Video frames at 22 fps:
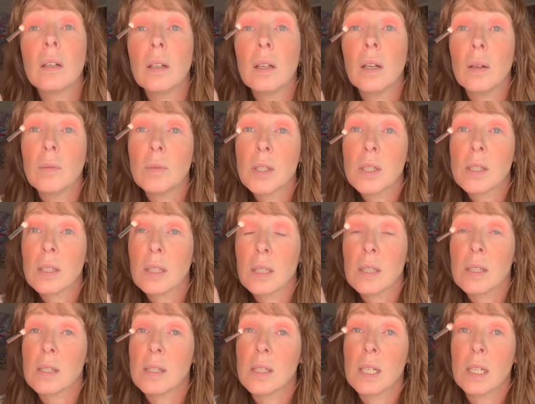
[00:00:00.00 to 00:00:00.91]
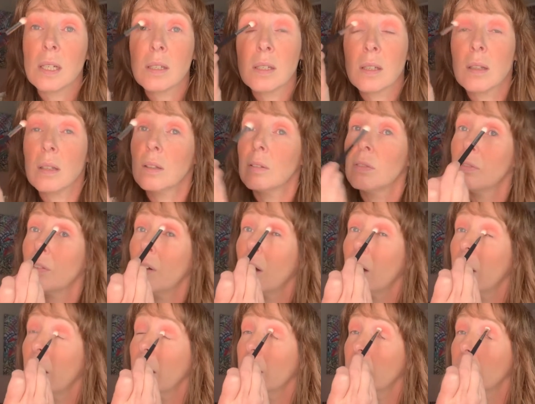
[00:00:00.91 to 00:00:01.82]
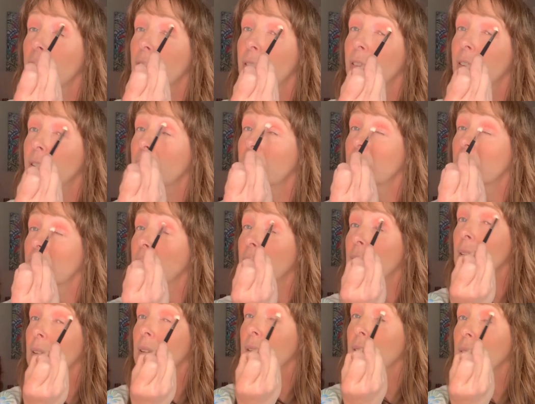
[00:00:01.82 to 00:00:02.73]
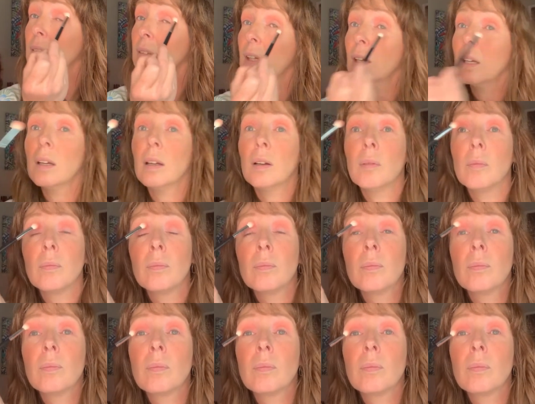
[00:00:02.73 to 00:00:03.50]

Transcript: I'm just going to stick to the five um,